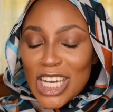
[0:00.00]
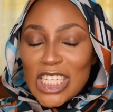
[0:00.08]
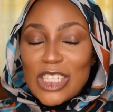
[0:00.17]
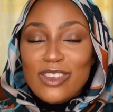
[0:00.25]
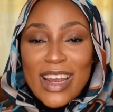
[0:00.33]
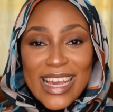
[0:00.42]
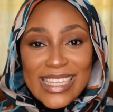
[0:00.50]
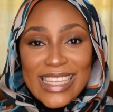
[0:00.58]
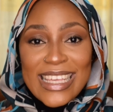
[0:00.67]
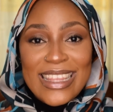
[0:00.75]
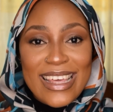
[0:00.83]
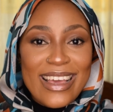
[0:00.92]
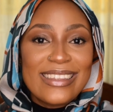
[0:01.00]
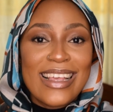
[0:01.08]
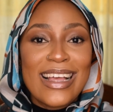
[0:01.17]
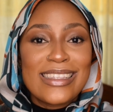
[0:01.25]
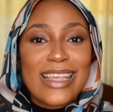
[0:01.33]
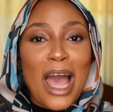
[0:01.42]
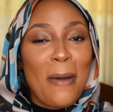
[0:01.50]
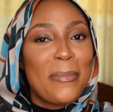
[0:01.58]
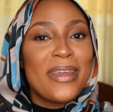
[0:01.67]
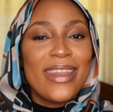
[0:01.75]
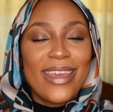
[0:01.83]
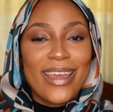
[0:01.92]
crazy things that's
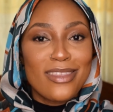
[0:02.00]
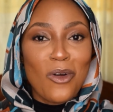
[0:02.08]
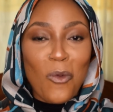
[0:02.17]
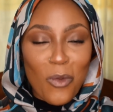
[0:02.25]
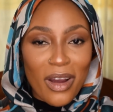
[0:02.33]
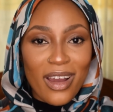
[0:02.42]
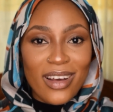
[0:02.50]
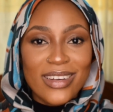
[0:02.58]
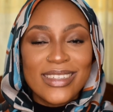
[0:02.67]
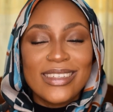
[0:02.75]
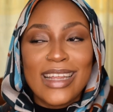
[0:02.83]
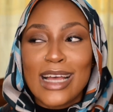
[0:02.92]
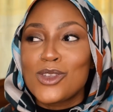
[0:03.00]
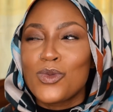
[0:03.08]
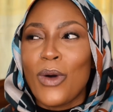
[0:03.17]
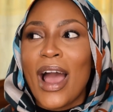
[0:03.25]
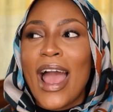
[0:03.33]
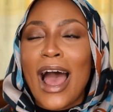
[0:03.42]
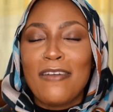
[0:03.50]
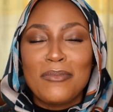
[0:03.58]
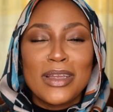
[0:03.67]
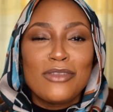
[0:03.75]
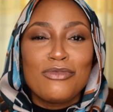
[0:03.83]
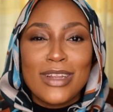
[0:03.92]
happening in the world. That's why I've
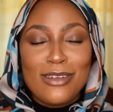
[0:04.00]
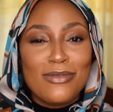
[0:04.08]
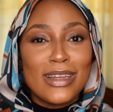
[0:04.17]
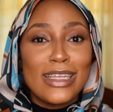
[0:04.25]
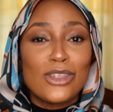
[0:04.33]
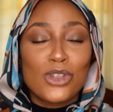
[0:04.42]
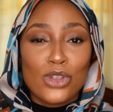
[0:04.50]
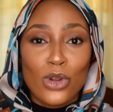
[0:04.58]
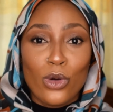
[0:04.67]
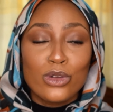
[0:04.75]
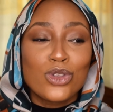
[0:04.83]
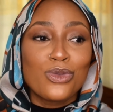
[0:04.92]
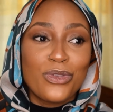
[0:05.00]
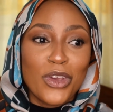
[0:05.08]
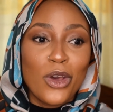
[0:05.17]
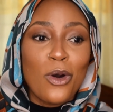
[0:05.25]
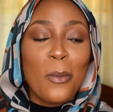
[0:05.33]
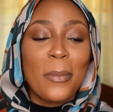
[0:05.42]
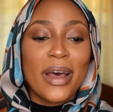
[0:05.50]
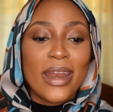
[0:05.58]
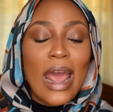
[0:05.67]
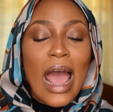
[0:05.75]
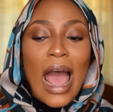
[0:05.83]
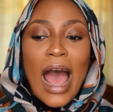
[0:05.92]
been really, really slow to film,
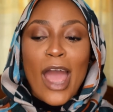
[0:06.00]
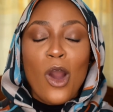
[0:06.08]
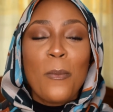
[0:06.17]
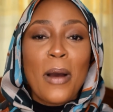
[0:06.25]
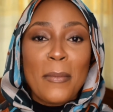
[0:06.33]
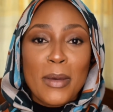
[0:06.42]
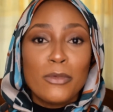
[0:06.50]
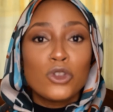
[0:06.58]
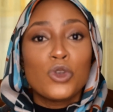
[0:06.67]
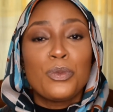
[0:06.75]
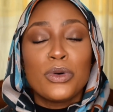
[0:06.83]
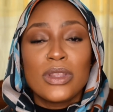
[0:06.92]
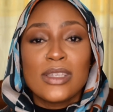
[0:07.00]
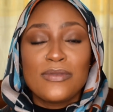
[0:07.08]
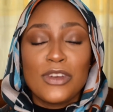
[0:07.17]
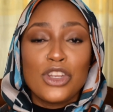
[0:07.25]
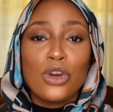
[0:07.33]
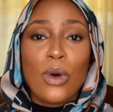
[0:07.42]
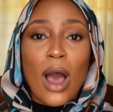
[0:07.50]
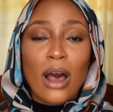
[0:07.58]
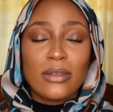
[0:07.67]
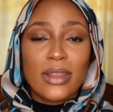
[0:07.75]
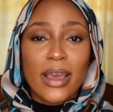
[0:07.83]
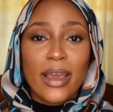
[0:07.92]
but I hope I'm able to put this video
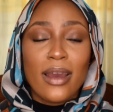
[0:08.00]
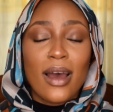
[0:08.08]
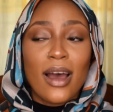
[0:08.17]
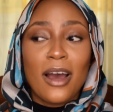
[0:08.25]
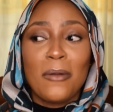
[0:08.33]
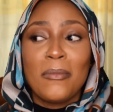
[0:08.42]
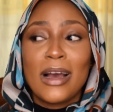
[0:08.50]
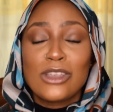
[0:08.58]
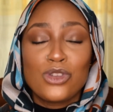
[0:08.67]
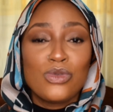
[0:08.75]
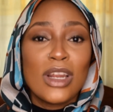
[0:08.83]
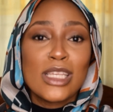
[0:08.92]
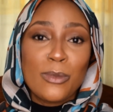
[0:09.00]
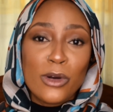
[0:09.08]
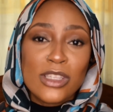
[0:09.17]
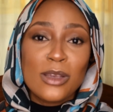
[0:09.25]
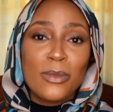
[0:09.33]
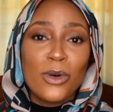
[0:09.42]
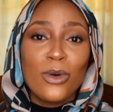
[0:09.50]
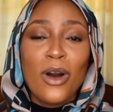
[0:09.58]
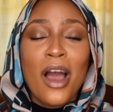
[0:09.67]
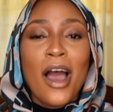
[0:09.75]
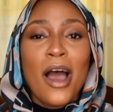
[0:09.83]
out there as soon as possible.